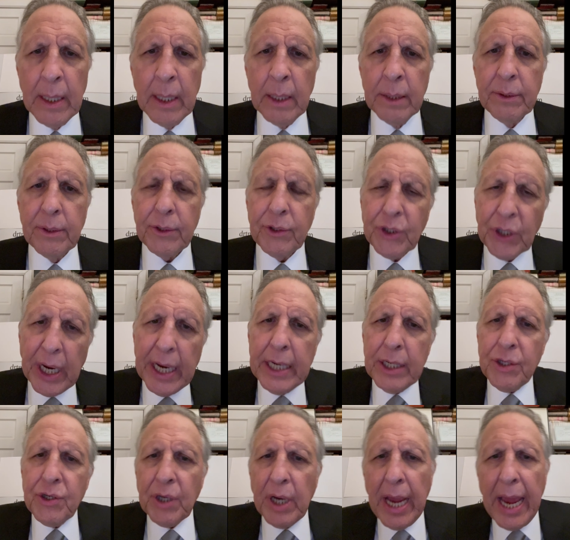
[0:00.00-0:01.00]
to
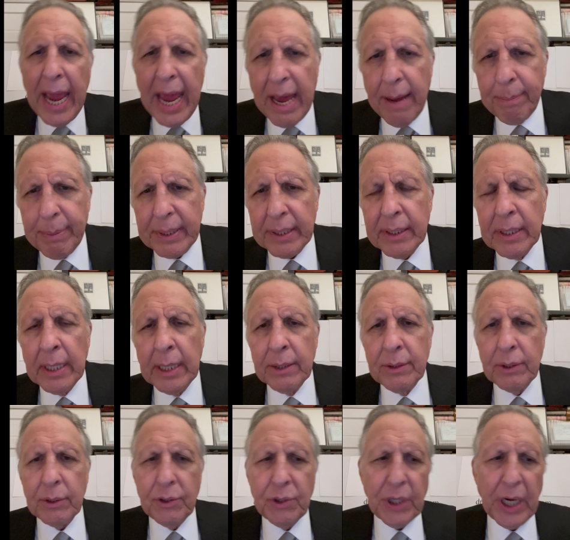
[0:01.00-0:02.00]
change a habit,
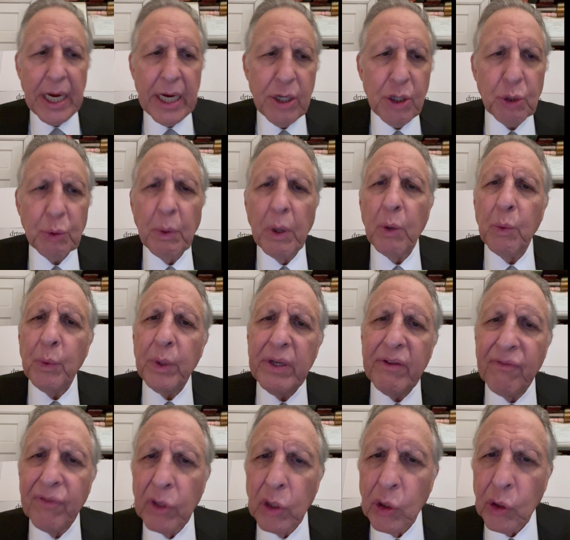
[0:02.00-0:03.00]
to change what
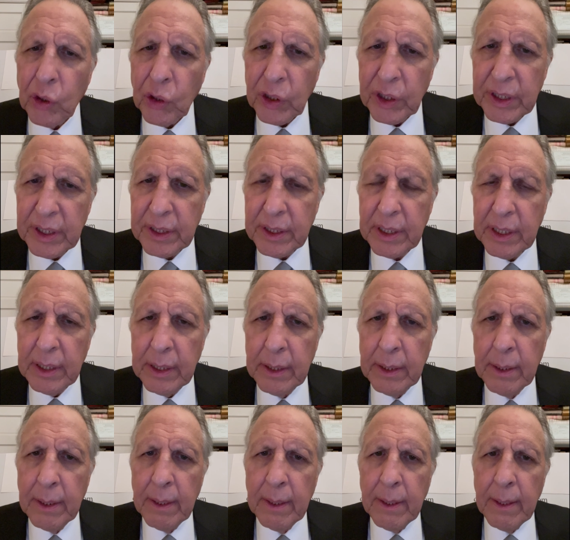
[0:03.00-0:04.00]
we've learned
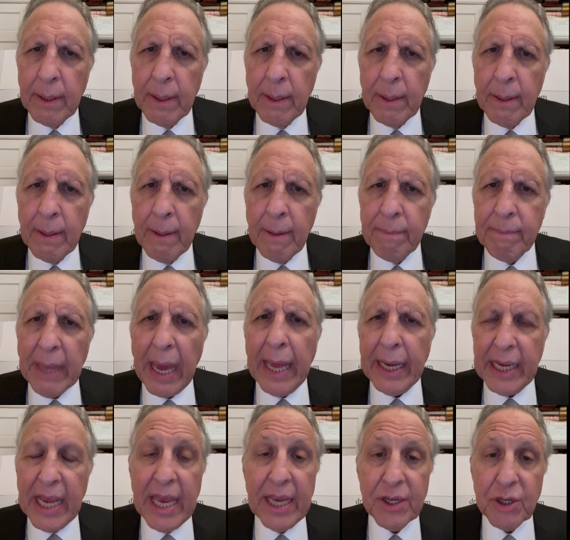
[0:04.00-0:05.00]
that
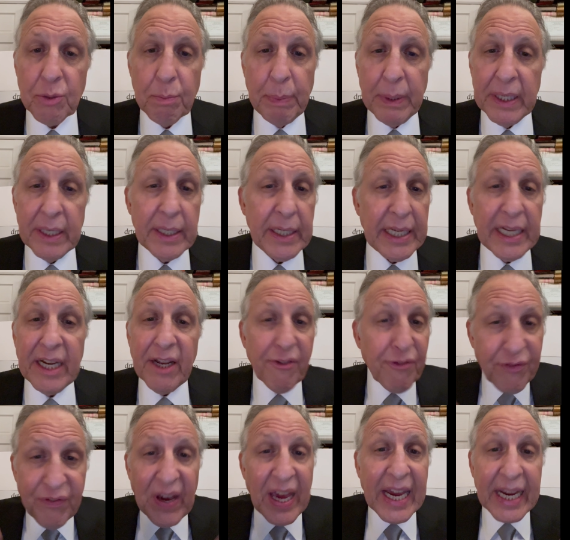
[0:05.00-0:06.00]
has been in
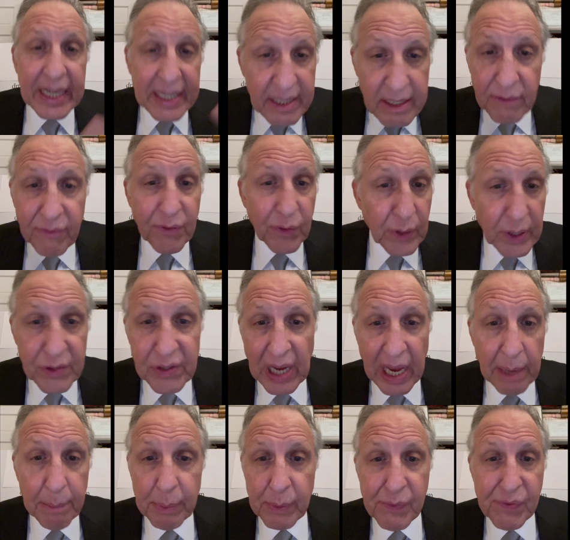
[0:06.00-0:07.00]
effect, for
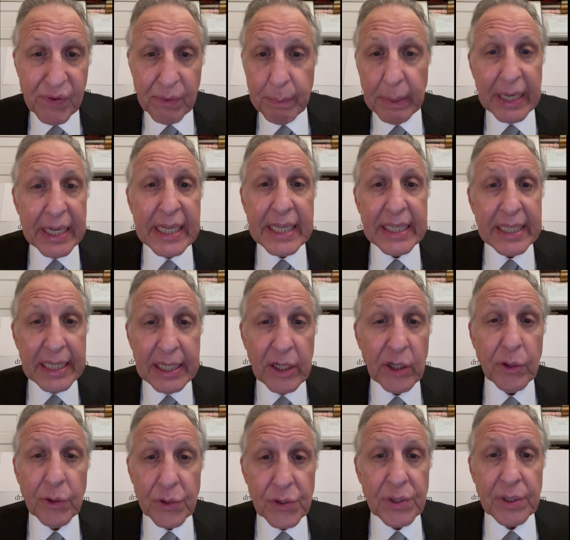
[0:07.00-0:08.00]
example, for many
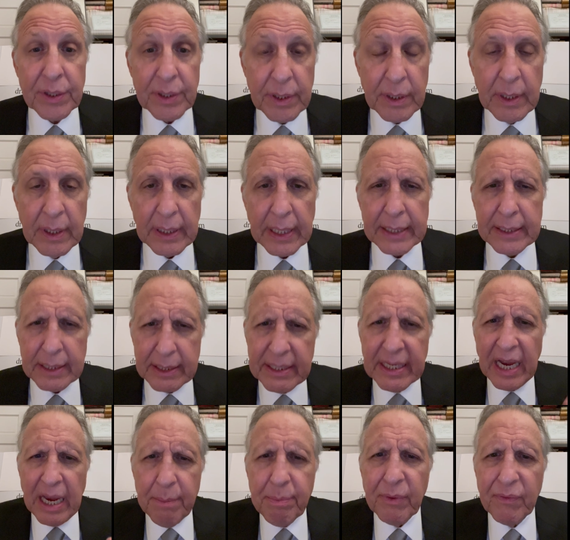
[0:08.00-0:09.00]
years, like the
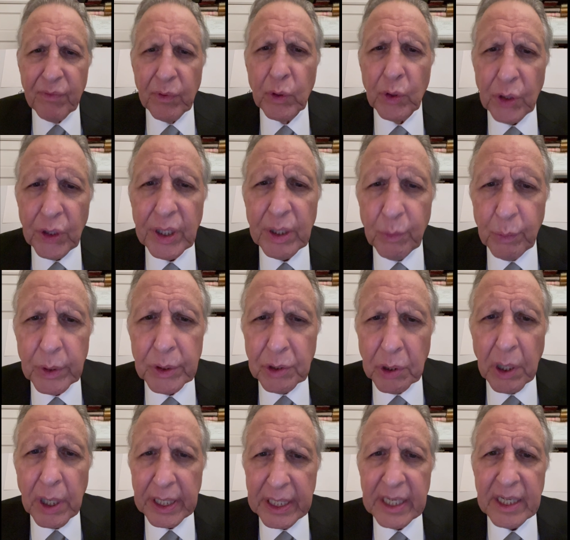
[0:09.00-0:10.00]
type of learning we're
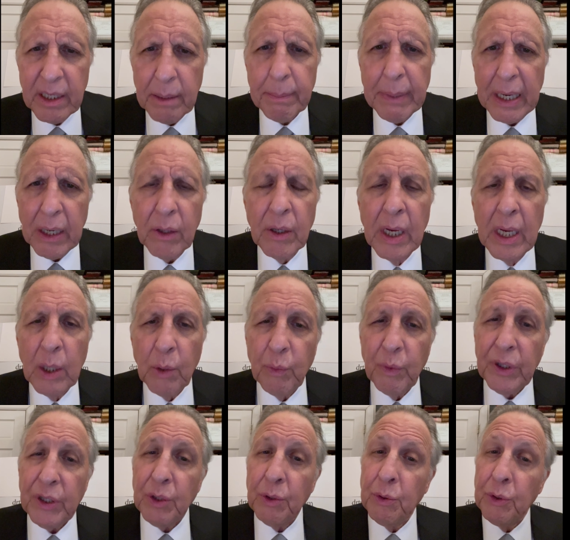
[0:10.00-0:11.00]
talking about. We
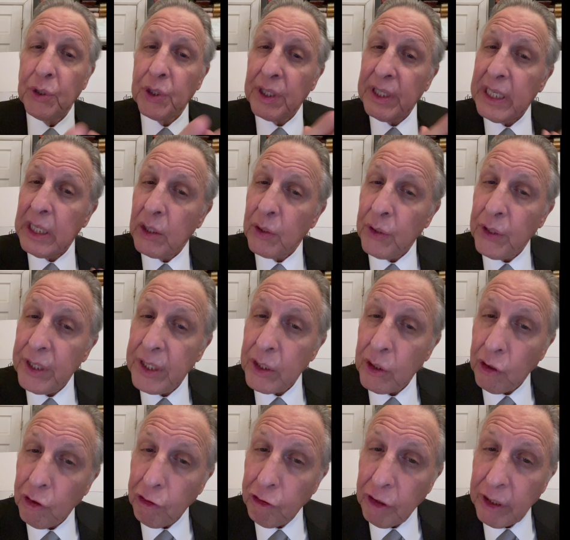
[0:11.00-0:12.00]
usually learn it
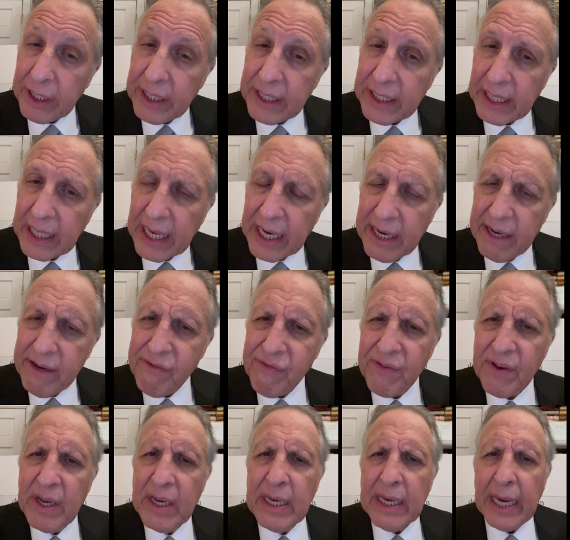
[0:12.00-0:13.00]
early in life,
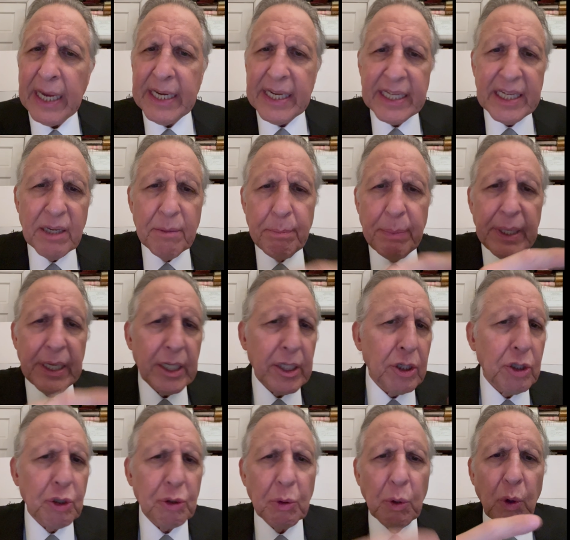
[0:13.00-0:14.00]
and it can be in
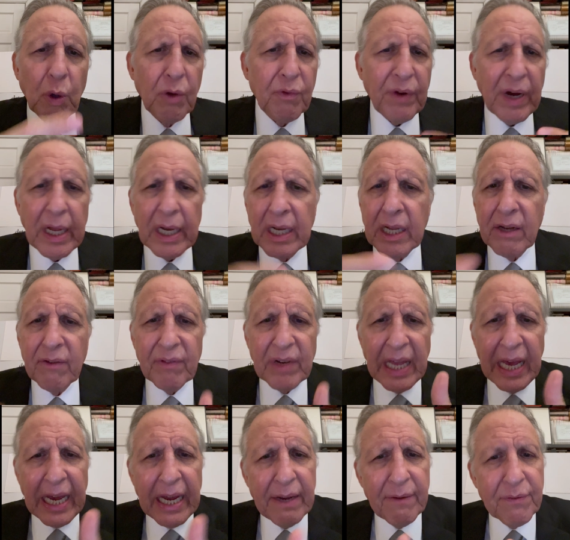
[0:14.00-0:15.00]
control of our love
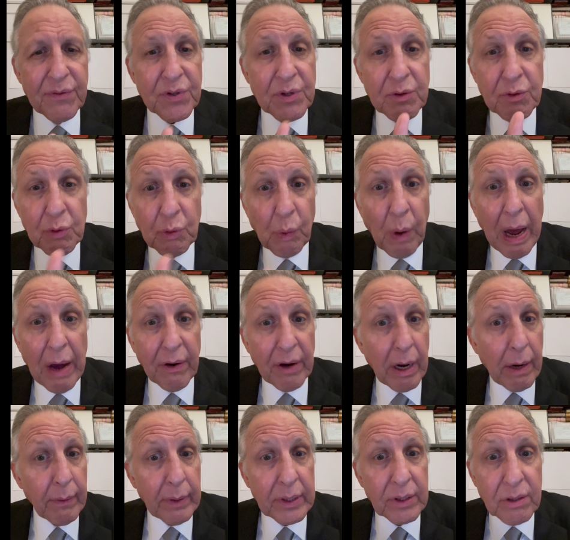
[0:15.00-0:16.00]
lives throughout
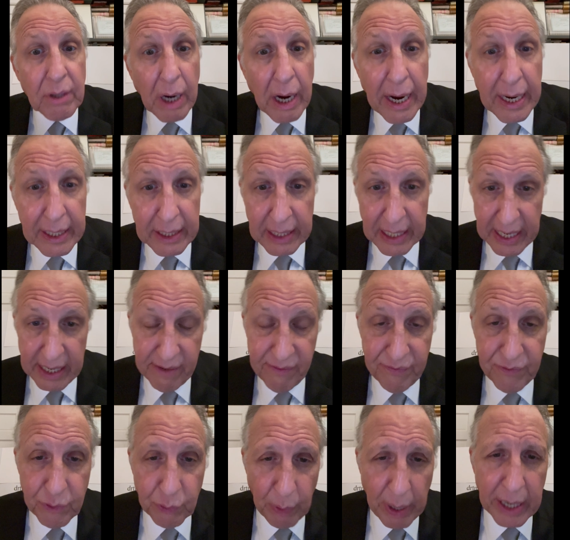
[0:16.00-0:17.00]
our entire life,
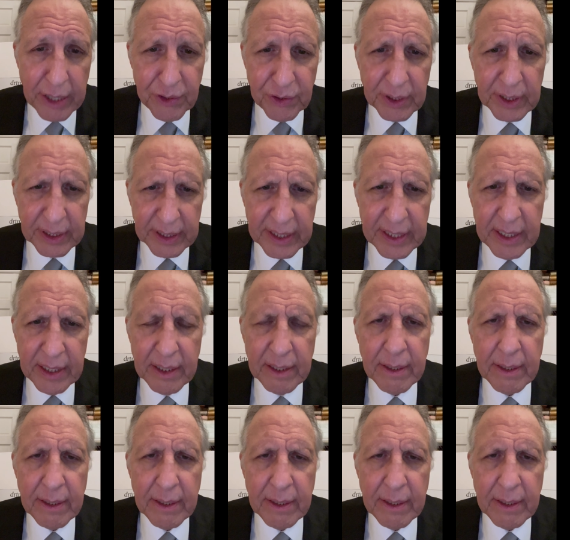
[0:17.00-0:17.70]
tragically.